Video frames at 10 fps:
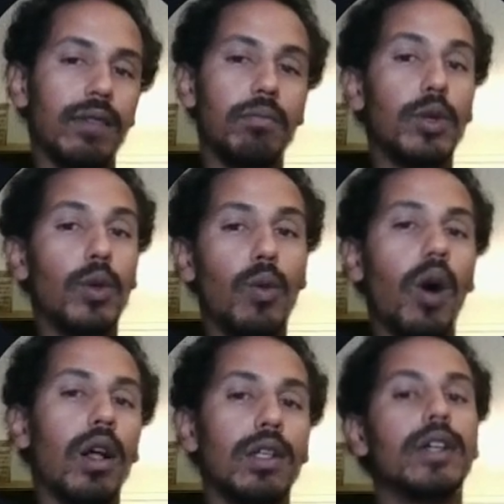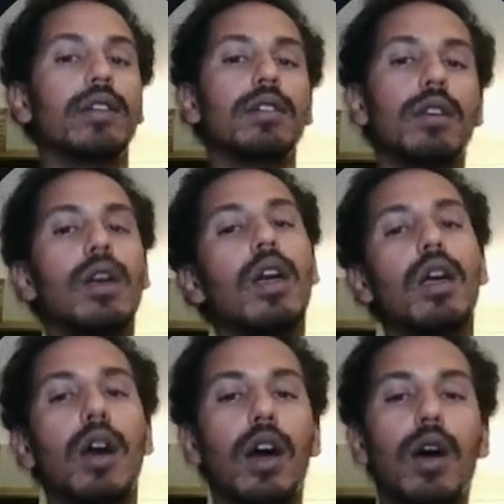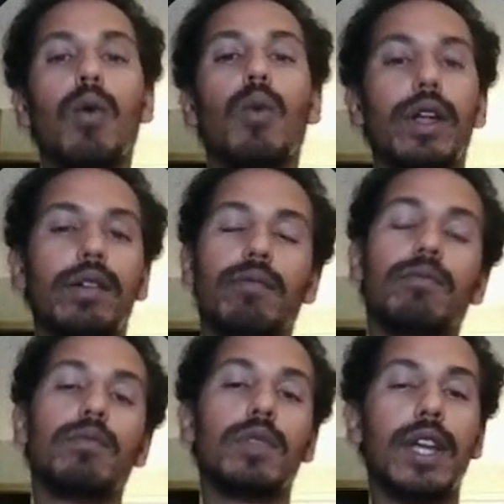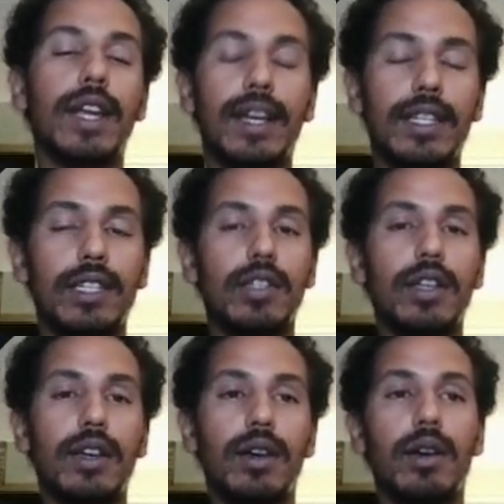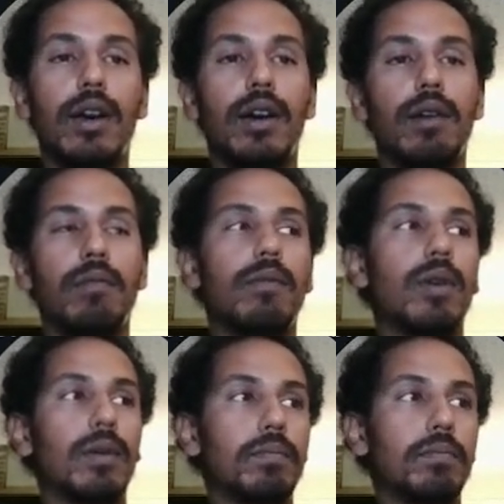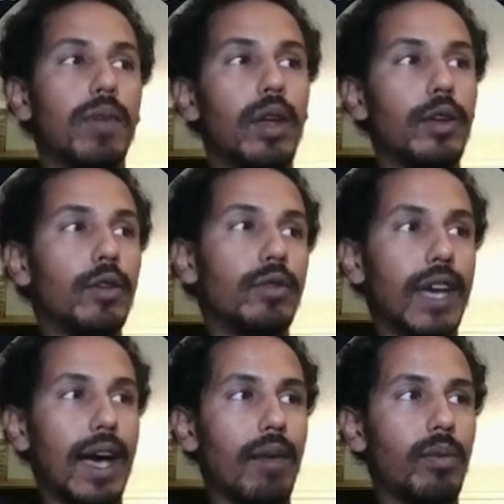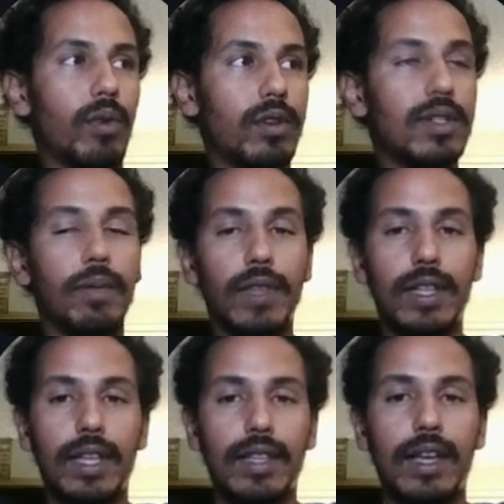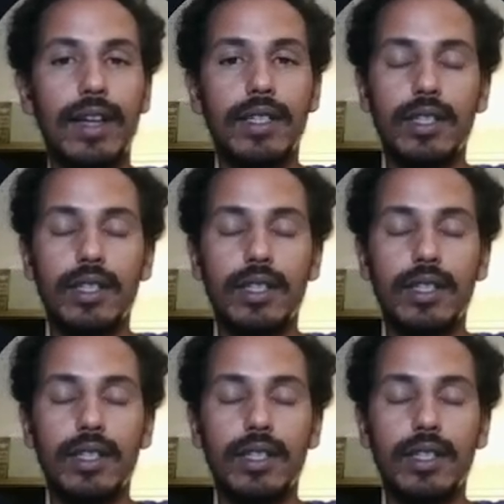new wallet when connecting to a new DApp or something like that.